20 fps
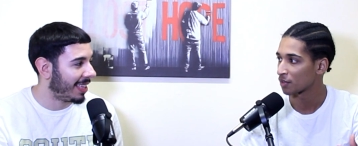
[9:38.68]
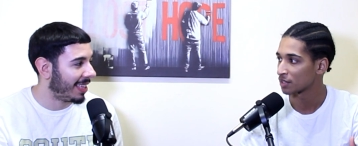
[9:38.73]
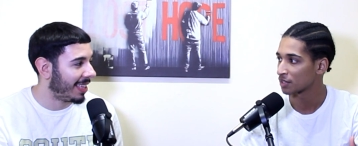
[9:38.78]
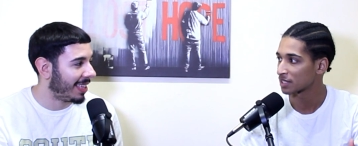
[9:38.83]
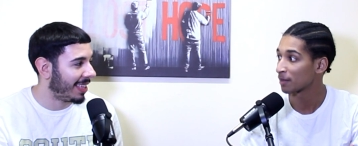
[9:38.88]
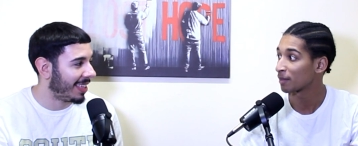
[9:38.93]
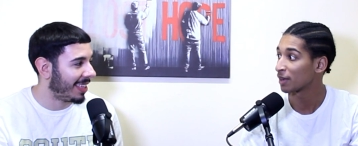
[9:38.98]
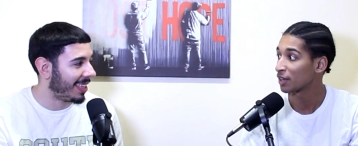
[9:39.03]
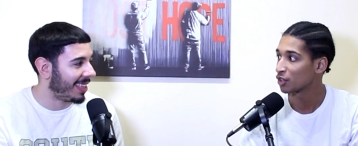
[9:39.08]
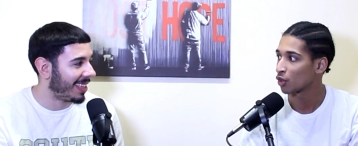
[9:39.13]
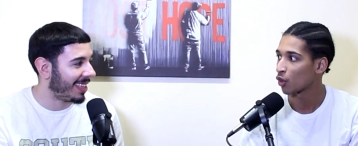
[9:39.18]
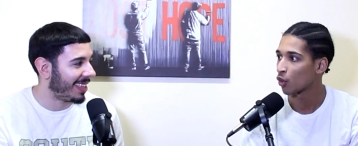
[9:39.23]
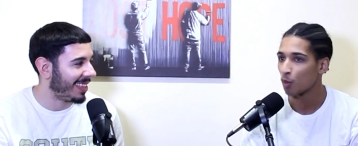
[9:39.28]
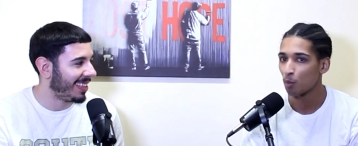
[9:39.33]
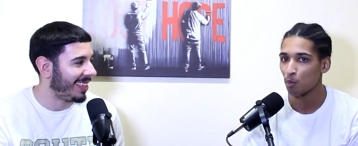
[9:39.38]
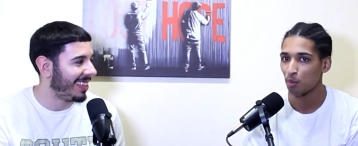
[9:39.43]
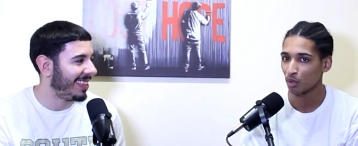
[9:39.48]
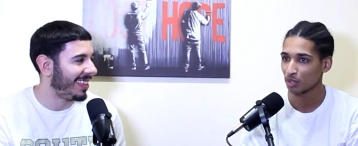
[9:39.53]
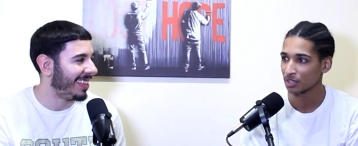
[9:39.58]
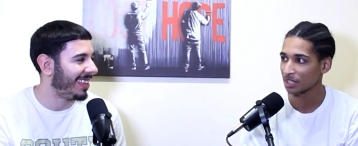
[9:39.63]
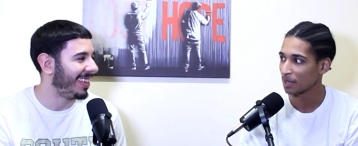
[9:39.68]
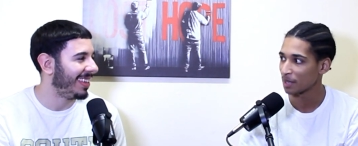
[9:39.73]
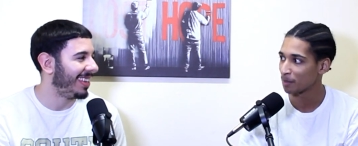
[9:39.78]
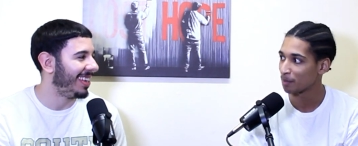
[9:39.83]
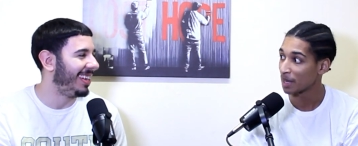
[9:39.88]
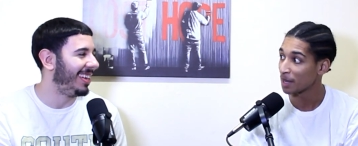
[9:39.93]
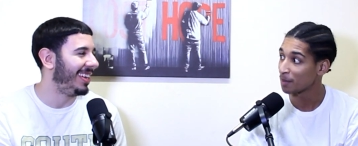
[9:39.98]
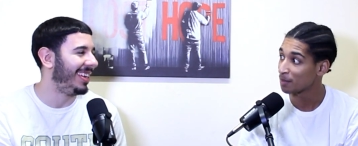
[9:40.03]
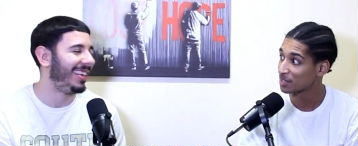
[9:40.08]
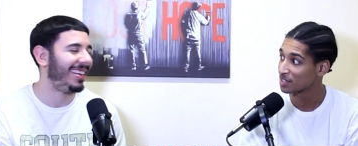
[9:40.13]
Speaker 1: first. I'm like, yo, who brought their
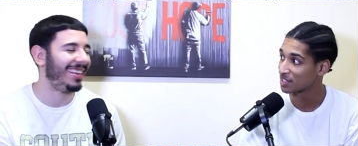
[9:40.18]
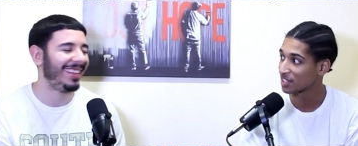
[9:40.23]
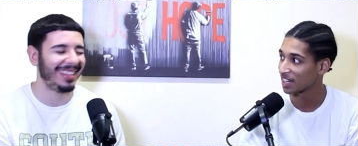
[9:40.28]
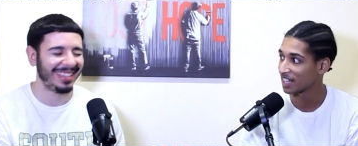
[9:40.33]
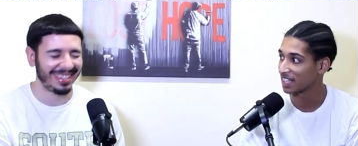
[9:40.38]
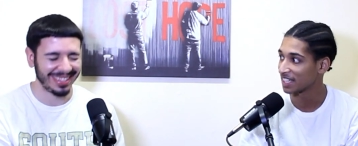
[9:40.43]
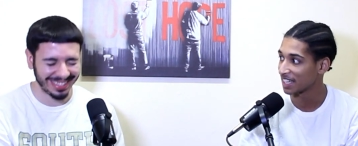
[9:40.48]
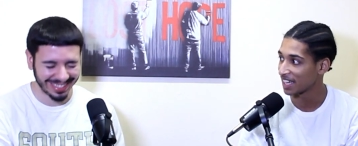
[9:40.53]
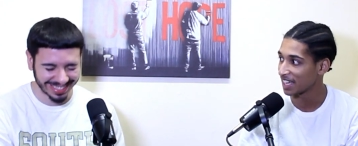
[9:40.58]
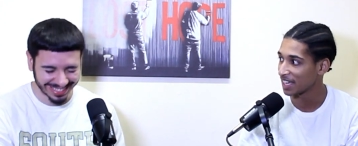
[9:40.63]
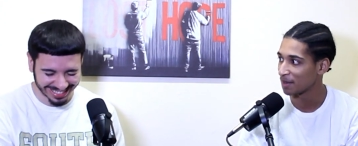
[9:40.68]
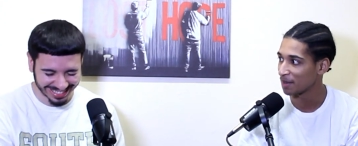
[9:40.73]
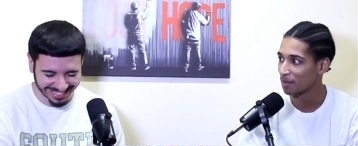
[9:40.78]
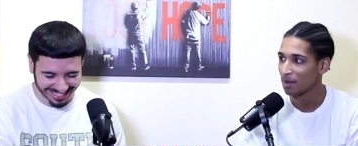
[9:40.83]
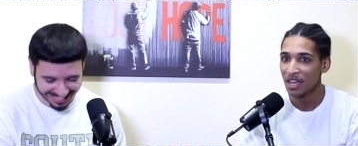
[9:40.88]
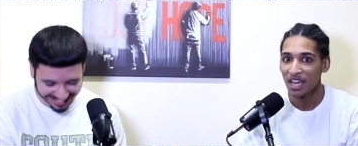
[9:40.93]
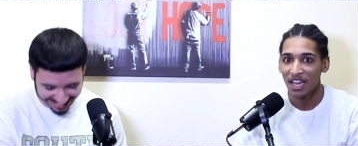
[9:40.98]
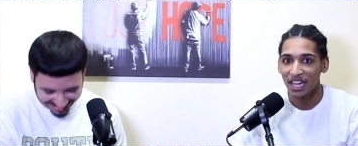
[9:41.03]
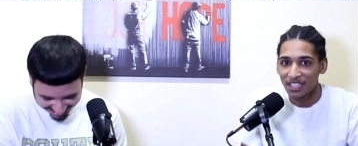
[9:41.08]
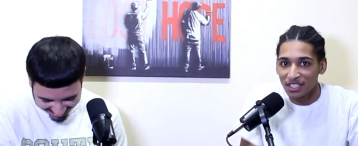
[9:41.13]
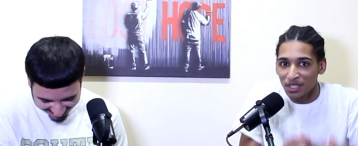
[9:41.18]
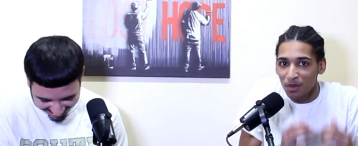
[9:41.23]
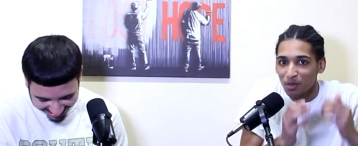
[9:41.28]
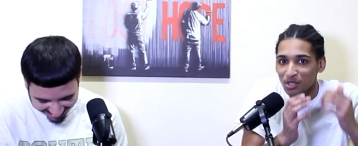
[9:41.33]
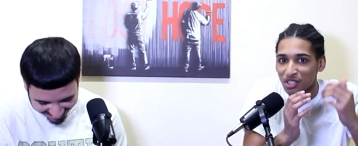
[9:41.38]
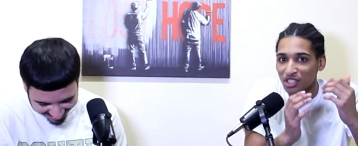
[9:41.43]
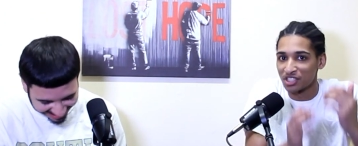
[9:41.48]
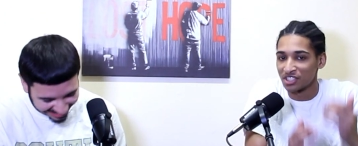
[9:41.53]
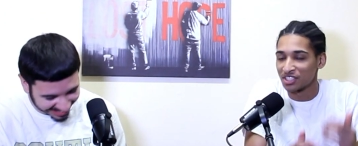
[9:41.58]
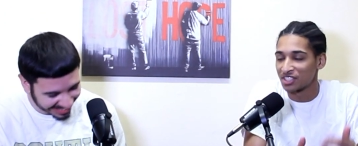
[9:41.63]
baby to their game? Because it
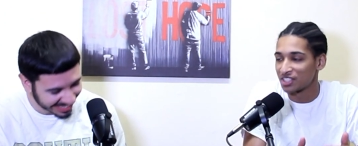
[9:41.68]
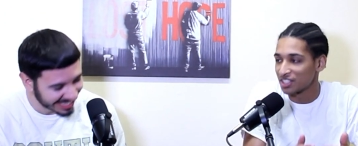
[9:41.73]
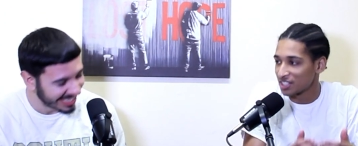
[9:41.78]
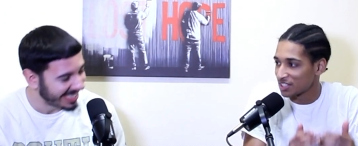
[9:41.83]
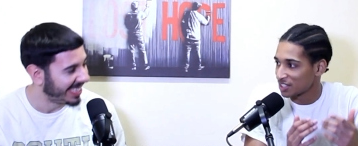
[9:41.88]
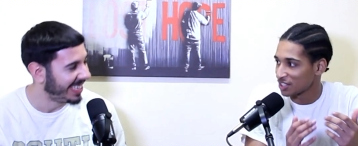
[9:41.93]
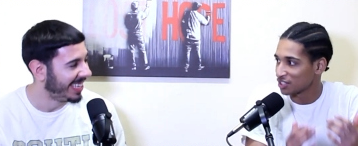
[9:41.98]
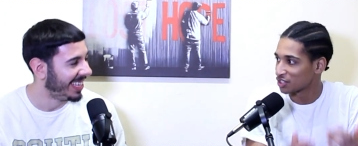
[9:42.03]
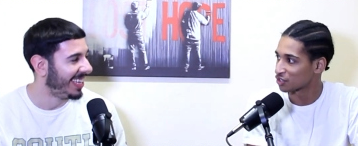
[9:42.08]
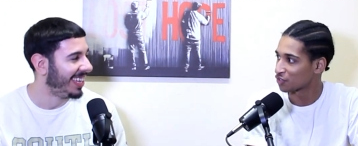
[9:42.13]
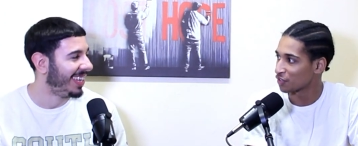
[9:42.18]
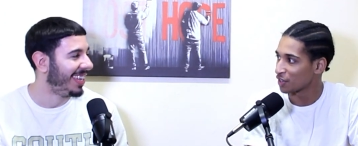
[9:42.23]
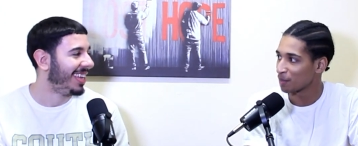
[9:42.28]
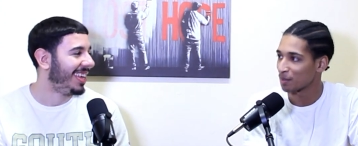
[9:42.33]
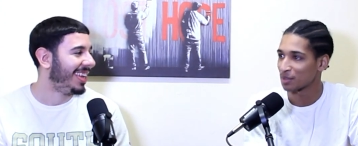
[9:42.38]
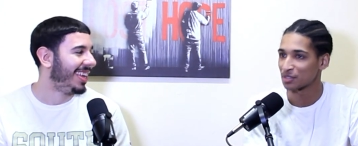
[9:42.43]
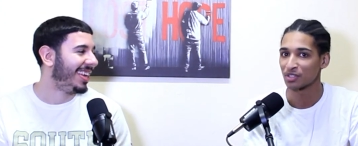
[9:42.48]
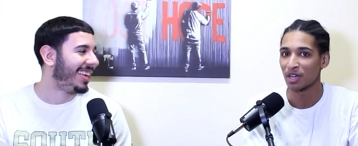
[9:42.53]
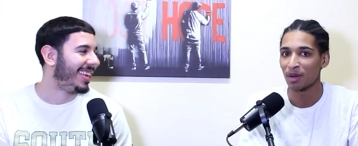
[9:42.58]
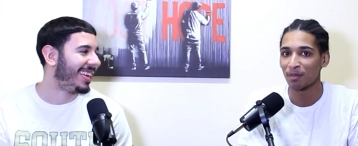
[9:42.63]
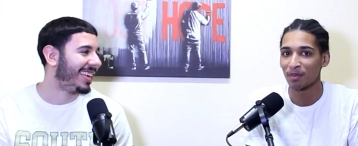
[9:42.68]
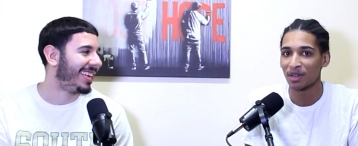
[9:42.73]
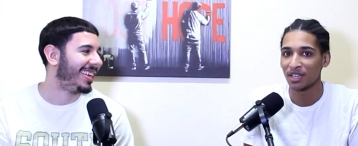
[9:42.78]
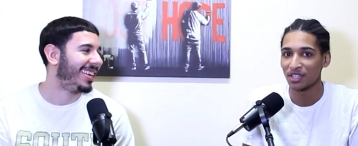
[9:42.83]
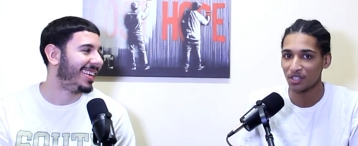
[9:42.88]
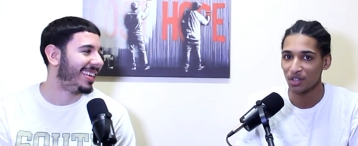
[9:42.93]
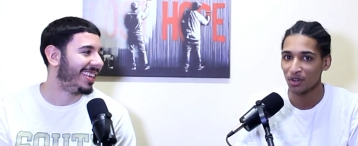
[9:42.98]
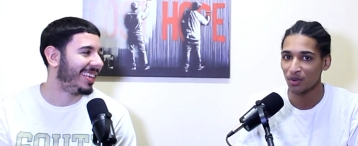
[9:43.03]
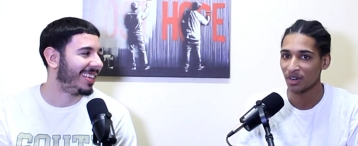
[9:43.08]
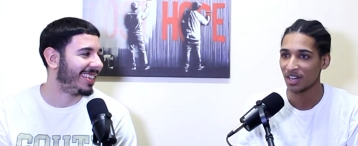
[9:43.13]
was consistent screaming. So I'm
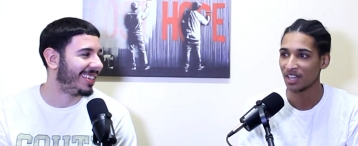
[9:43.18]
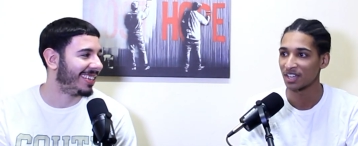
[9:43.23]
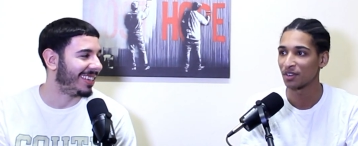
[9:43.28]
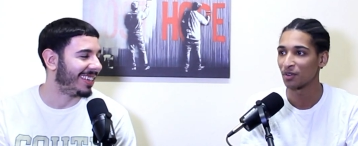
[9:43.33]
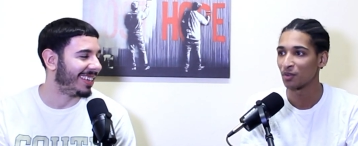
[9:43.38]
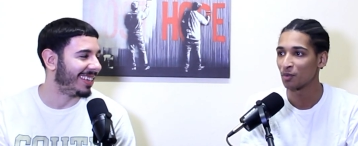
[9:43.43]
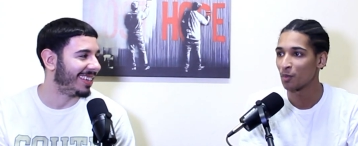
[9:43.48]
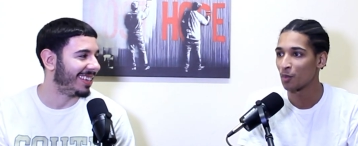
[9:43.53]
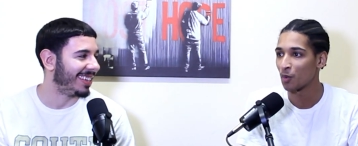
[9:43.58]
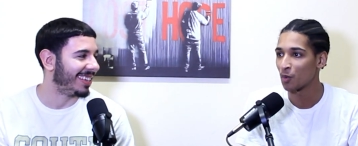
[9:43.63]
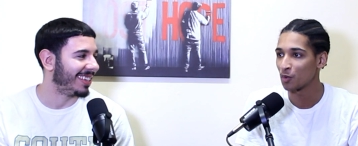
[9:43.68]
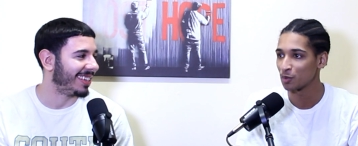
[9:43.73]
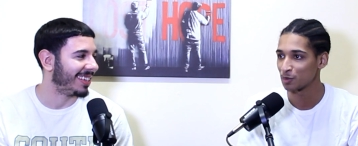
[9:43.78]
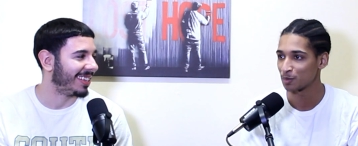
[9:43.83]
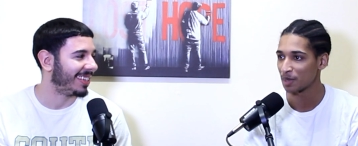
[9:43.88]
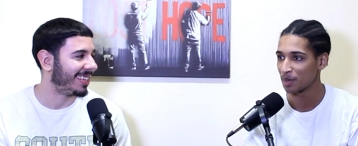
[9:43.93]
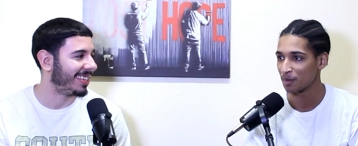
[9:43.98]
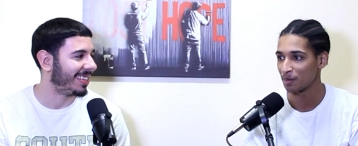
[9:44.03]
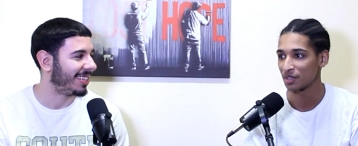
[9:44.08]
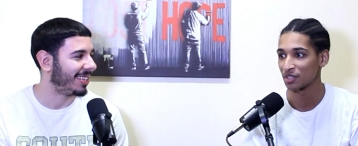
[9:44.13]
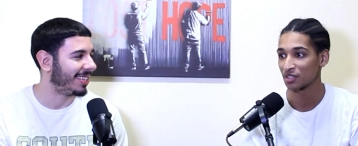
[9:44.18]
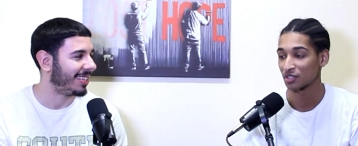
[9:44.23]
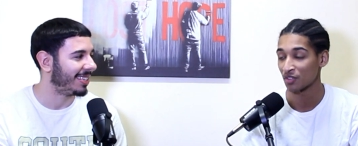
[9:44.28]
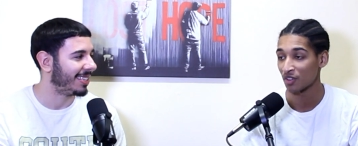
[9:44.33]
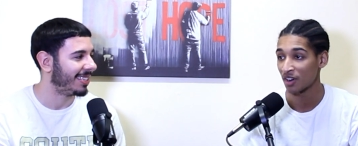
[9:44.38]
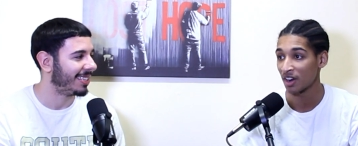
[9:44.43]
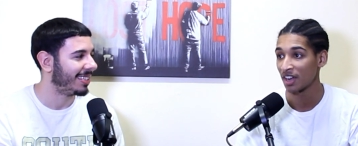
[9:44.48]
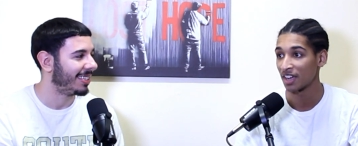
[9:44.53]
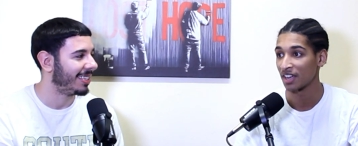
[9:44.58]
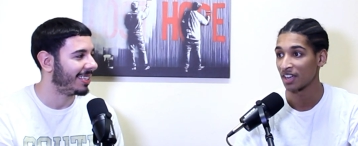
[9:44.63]
like, yo, like yeah. who, whose baby is
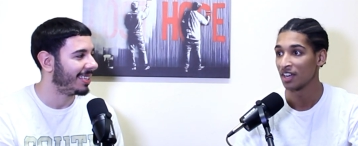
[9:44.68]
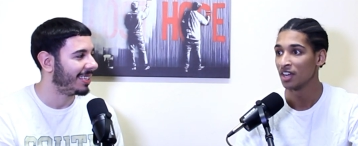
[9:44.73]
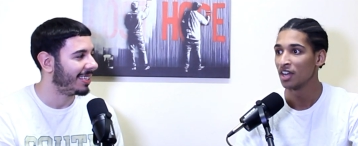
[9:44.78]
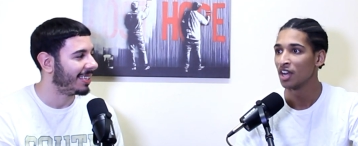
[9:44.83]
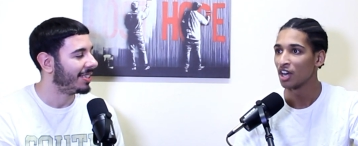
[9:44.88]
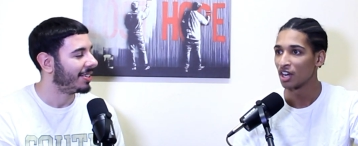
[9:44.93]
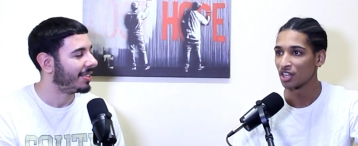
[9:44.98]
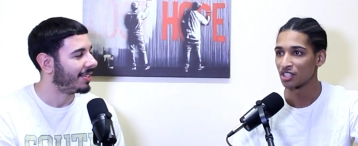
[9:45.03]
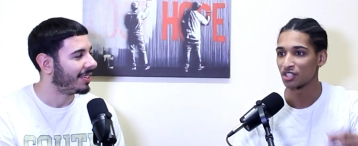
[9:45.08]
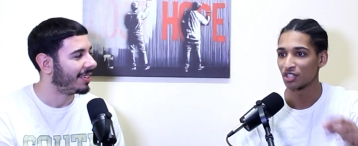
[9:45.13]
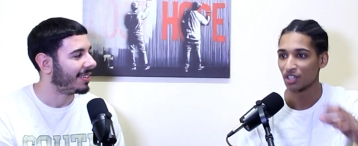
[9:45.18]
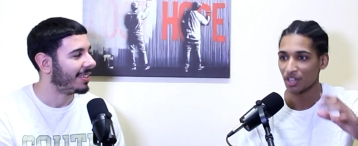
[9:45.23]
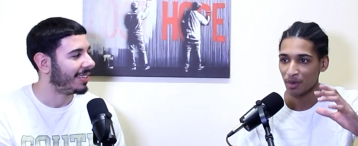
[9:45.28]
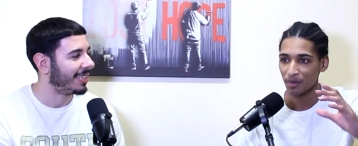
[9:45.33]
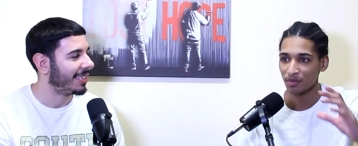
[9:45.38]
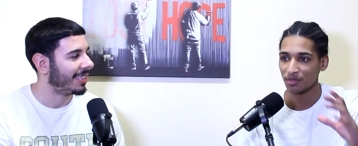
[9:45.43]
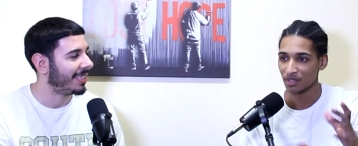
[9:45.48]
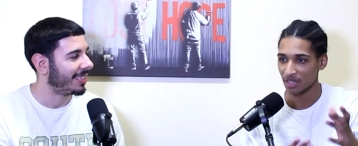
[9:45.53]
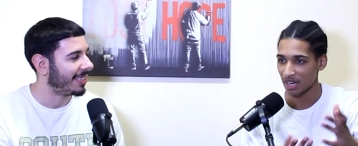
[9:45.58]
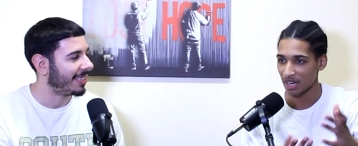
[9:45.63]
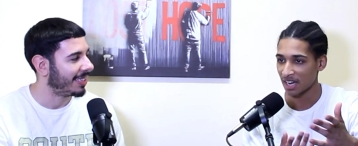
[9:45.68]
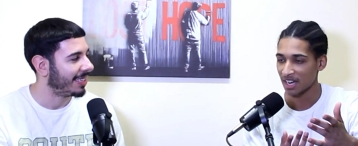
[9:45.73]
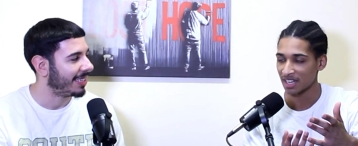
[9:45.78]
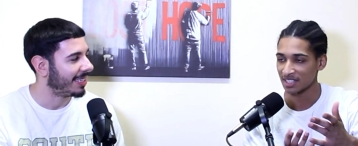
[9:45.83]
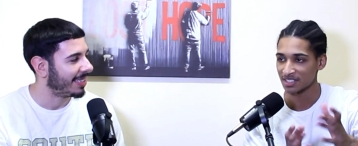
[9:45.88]
crying? Until they, like I